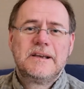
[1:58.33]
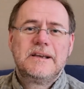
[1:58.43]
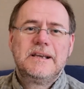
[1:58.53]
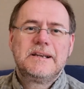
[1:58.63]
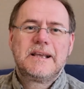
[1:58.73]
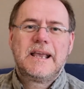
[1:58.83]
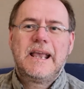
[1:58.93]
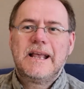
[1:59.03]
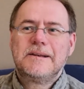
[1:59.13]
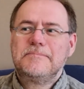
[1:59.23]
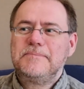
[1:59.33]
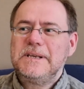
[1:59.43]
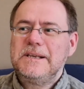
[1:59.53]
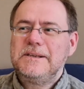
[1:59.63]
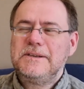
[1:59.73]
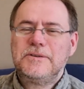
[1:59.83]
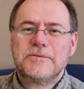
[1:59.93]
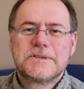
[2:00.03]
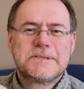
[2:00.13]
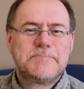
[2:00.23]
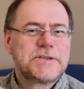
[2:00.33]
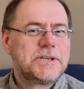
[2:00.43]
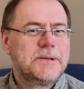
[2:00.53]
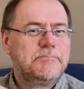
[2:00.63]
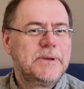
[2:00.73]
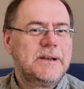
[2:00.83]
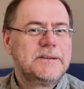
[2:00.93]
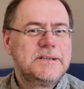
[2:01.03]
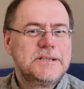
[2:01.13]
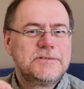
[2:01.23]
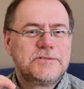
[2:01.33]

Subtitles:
It can be your special ability to